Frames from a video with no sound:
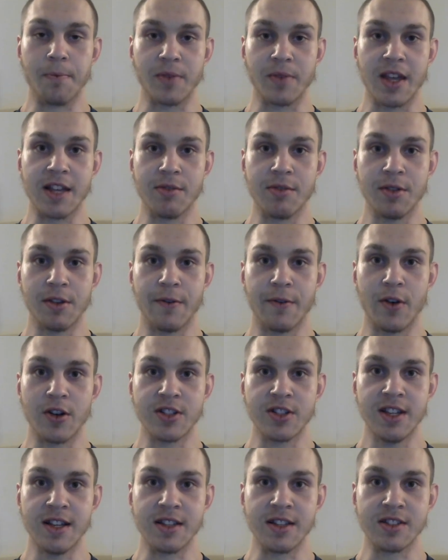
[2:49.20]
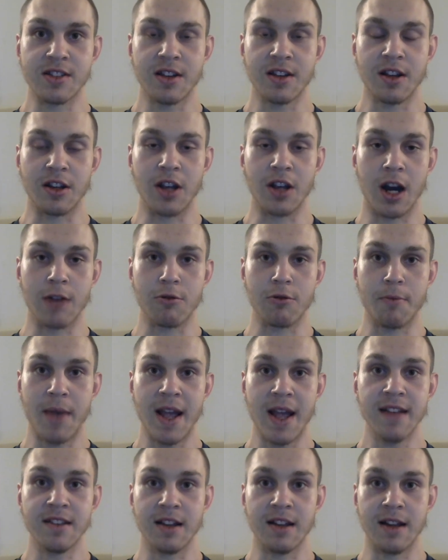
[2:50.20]
It's what the verse says. God
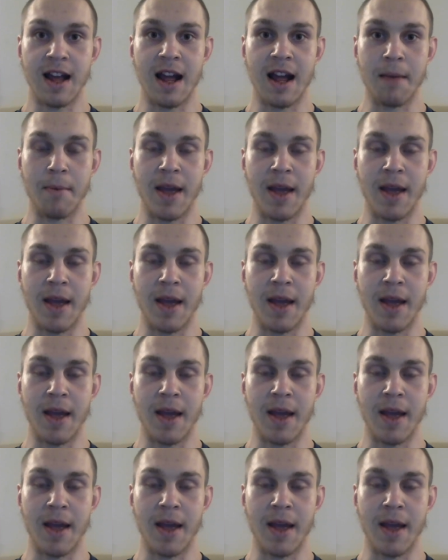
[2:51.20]
repented at